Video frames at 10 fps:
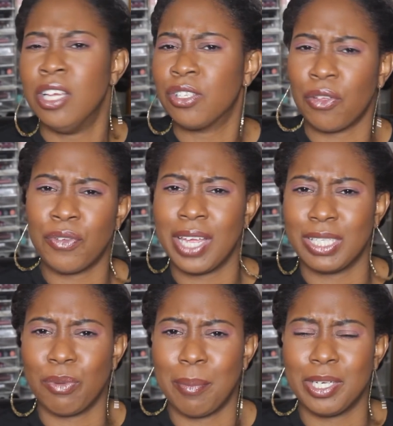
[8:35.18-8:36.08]
so if you
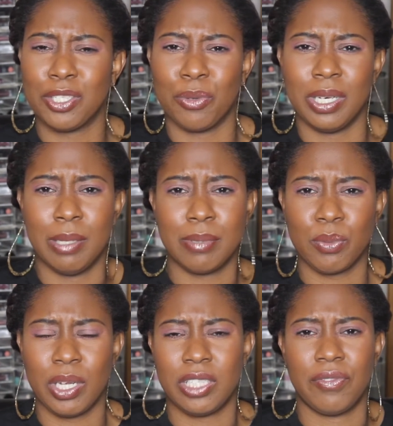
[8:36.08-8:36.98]
guys want me to do a lip
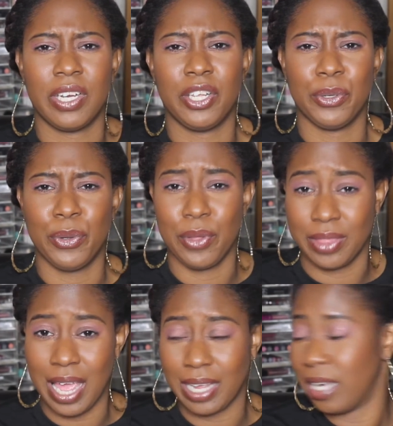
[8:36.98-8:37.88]
swatch video on
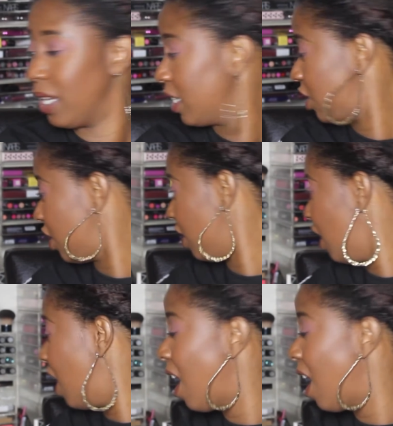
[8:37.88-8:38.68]
that collection,